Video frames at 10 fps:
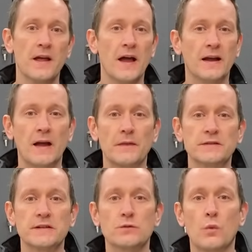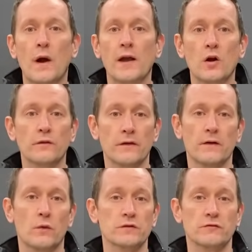Again, this is way
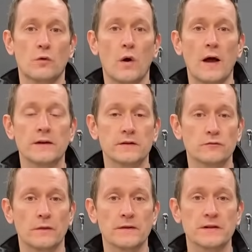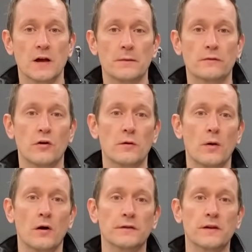over what's required to run this type of
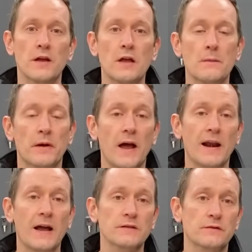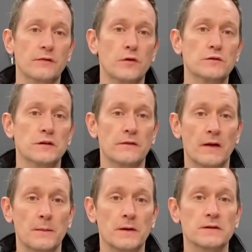robot, but it allows for future
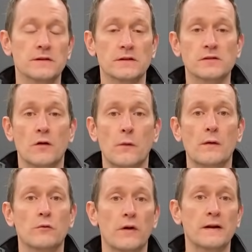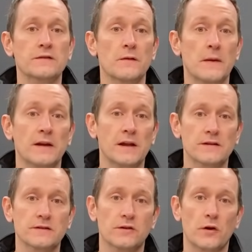developments and software upgrades for many
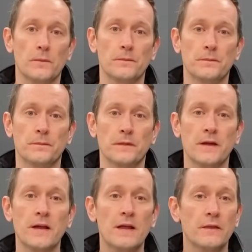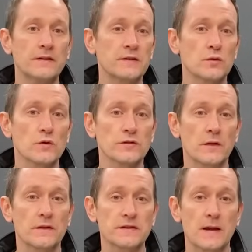years to come. This is
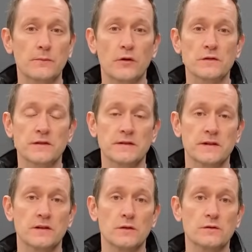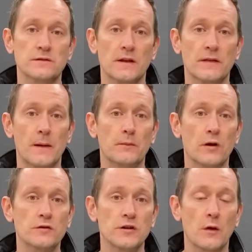also the same processor used in the
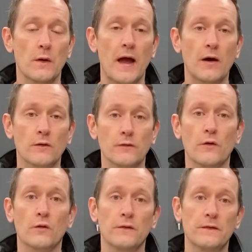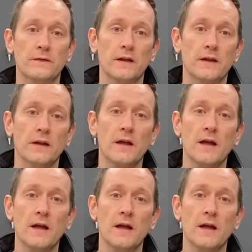Ambrogio L450,